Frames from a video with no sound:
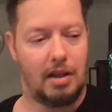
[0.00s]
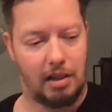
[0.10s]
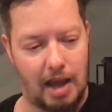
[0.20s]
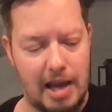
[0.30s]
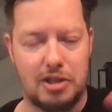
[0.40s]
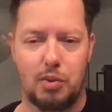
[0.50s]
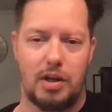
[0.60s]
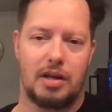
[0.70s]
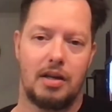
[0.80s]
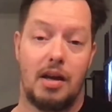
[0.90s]
Last
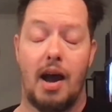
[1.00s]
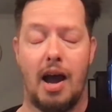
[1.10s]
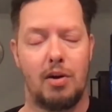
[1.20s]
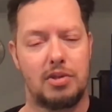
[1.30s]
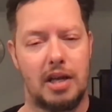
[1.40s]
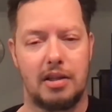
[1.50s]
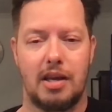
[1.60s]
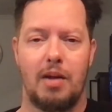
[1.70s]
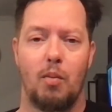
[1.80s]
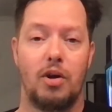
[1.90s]
week, I was at the
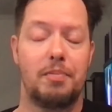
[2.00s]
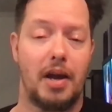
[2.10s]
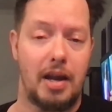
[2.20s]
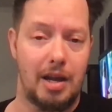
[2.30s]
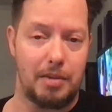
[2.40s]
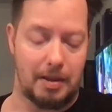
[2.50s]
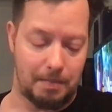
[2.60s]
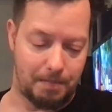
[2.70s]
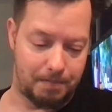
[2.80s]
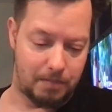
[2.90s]
game with Miami.
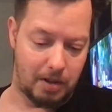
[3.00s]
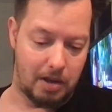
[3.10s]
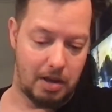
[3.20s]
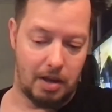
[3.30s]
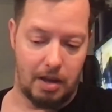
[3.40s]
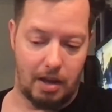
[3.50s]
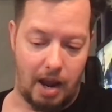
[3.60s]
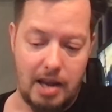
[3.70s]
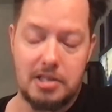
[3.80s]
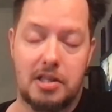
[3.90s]

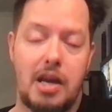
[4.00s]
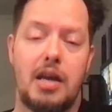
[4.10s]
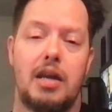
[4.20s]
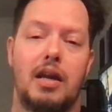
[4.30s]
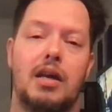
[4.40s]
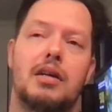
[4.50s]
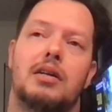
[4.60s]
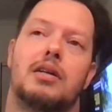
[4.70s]
Haynes King,